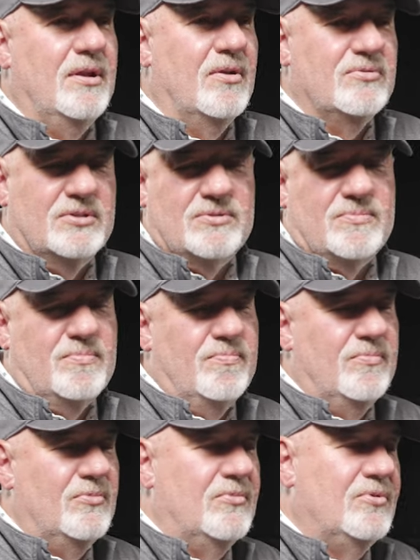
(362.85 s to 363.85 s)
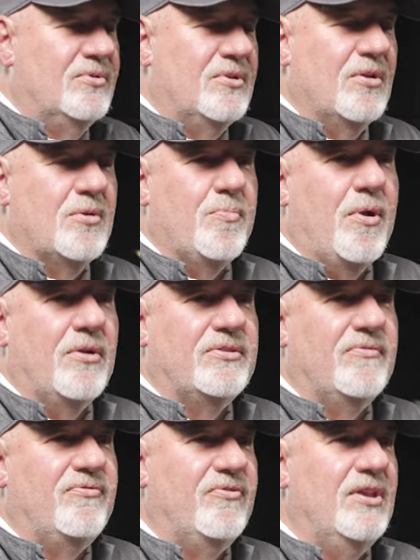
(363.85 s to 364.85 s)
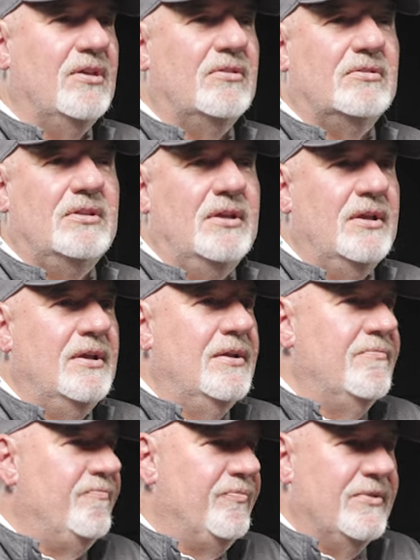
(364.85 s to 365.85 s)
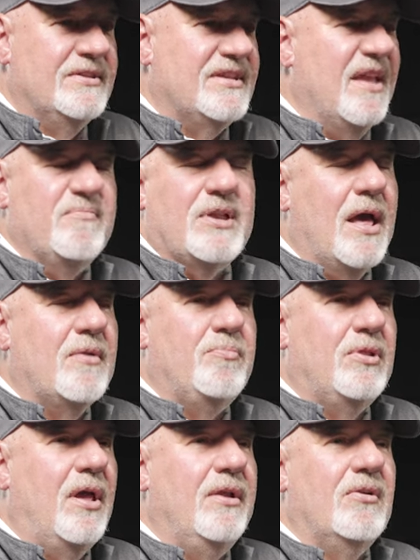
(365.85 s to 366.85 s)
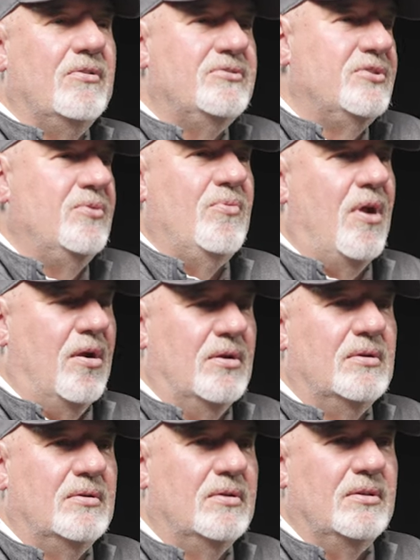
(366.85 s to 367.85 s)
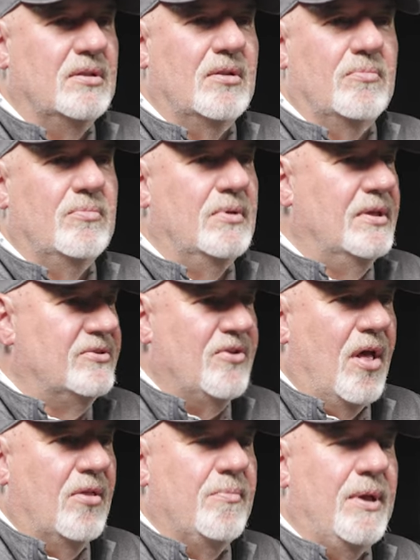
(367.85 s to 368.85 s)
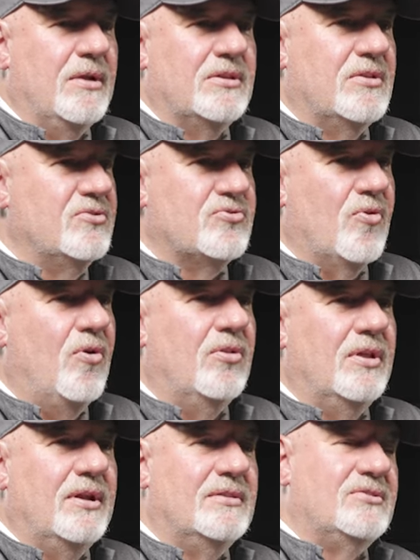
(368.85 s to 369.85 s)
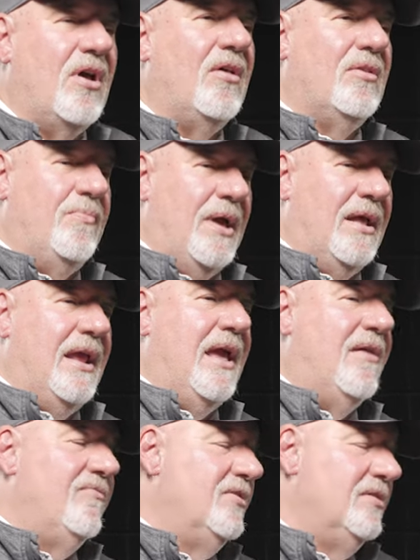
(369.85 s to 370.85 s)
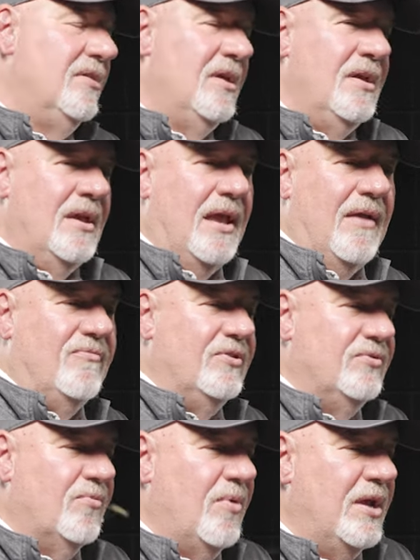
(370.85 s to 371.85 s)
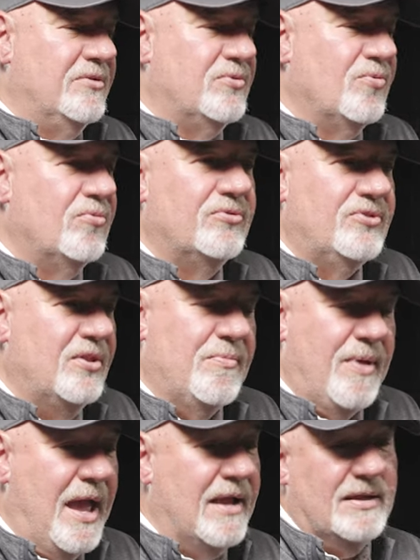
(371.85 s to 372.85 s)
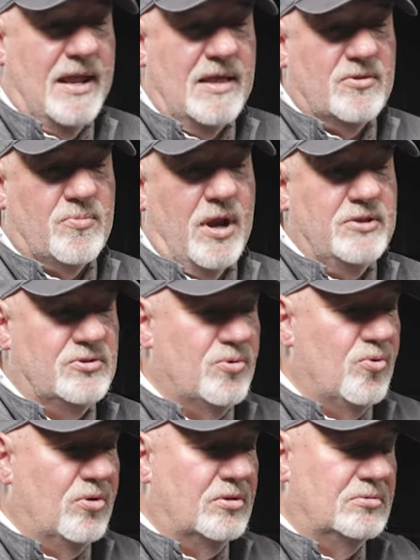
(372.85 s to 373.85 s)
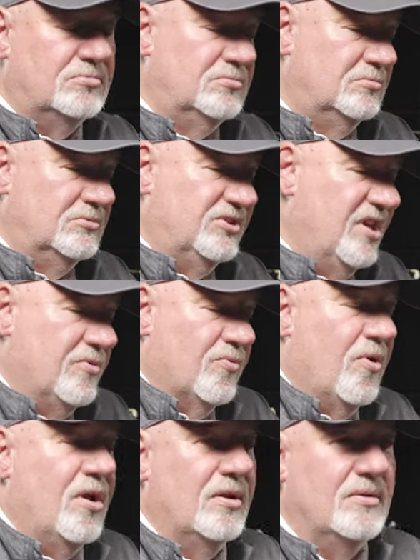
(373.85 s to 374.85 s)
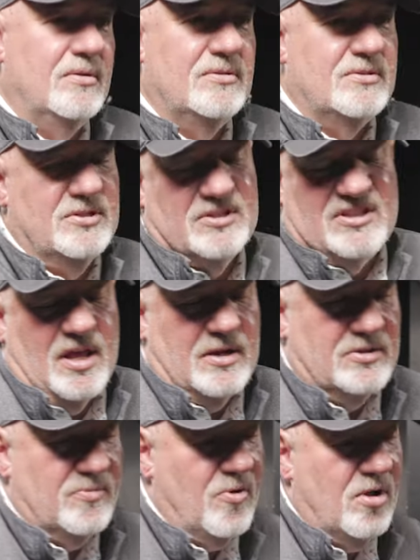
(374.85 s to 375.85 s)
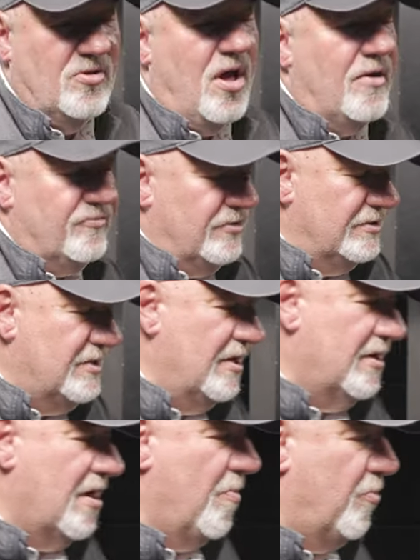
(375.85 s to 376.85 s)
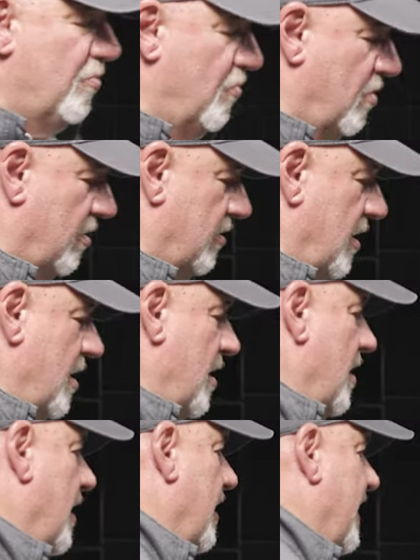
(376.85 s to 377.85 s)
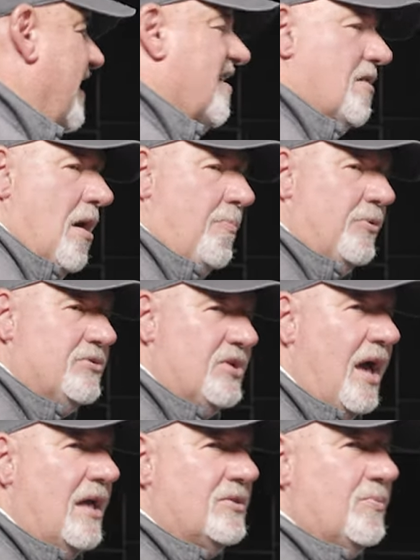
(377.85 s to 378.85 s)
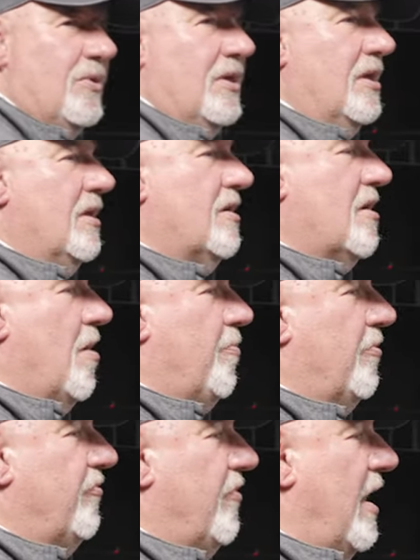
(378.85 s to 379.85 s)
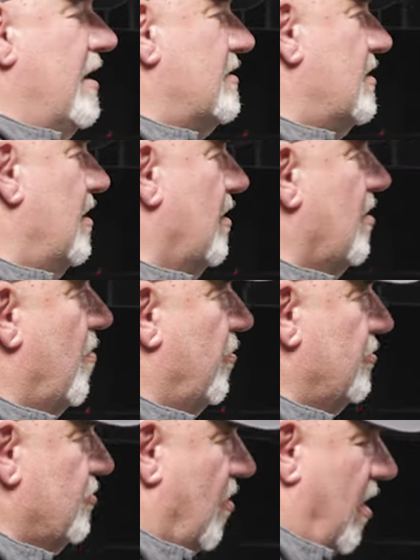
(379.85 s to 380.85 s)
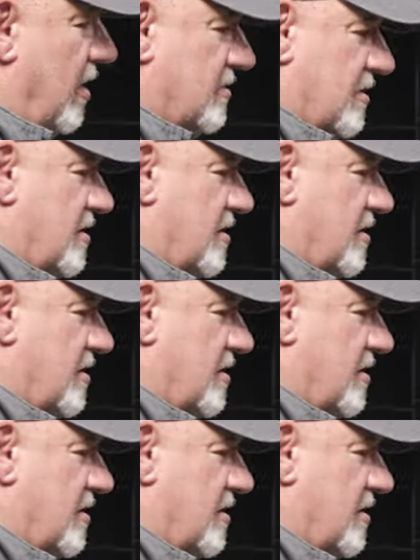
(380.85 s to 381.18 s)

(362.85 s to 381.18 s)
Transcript: you know, just took apart the field. Right. Same kind of player as you are. 100%. You know, it's all about control and it's all about having having the right tools in the bag. You had the right tool, said the wrong, just set it the wrong left. Let's hit a couple more. Absolutely. And hit a couple shots with it. Hit a yeah. couple fades, hit a couple draws.